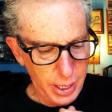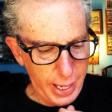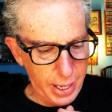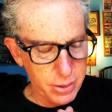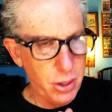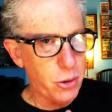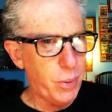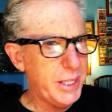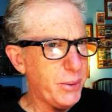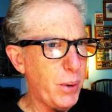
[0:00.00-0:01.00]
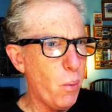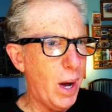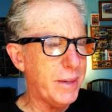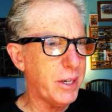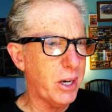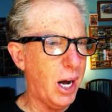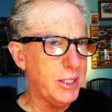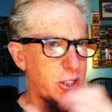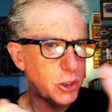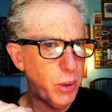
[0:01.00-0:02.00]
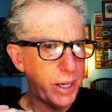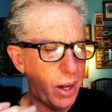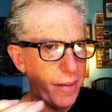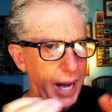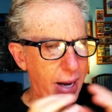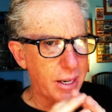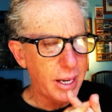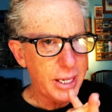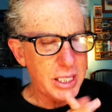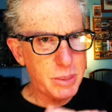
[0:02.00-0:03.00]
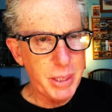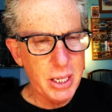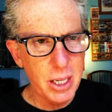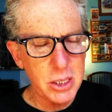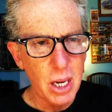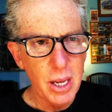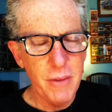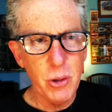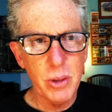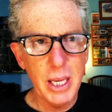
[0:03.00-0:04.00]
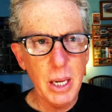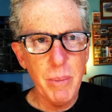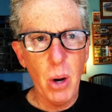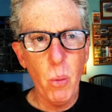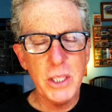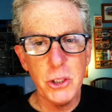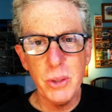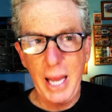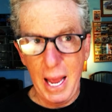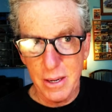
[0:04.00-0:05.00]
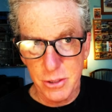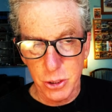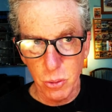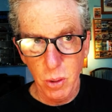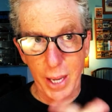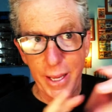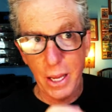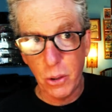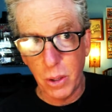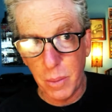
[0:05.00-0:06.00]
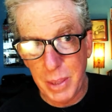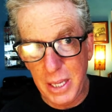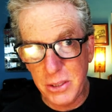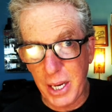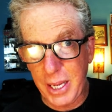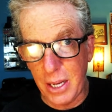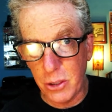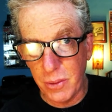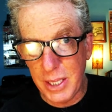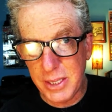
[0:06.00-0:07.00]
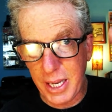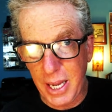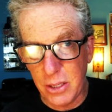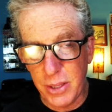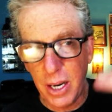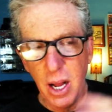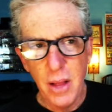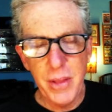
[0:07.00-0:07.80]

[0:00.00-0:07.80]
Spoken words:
And the reason we want to concentrate on that is because if you think about what you can't do, I can't go to the beach, I can't do this, I can't do that,